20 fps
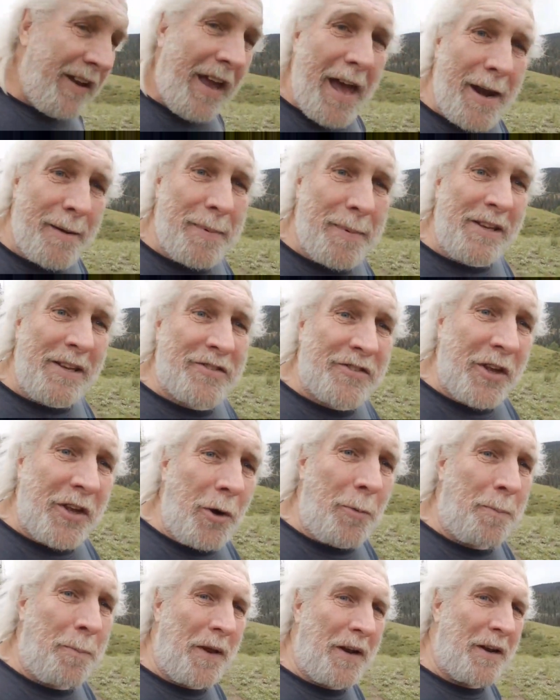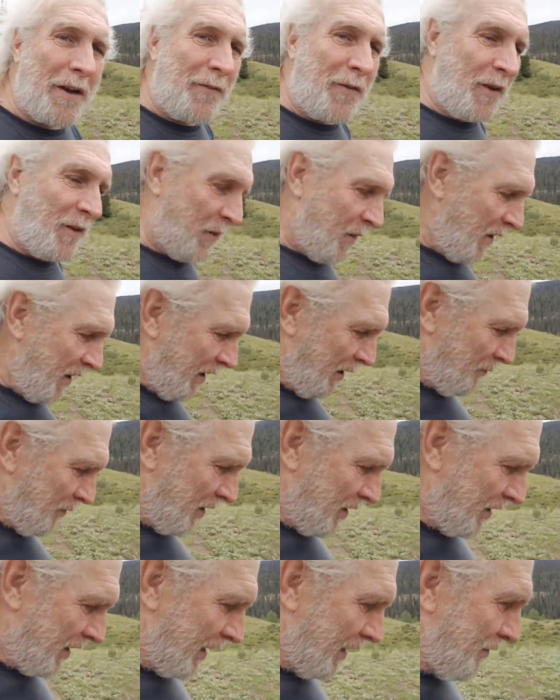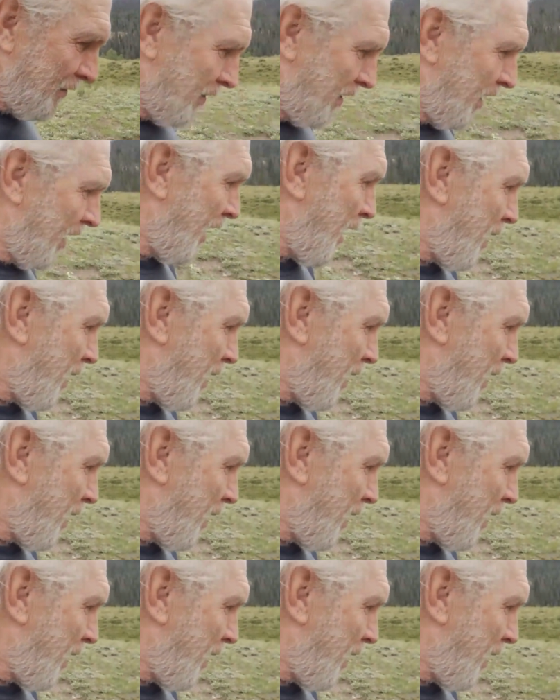got to be stupid if you think I'm going to give it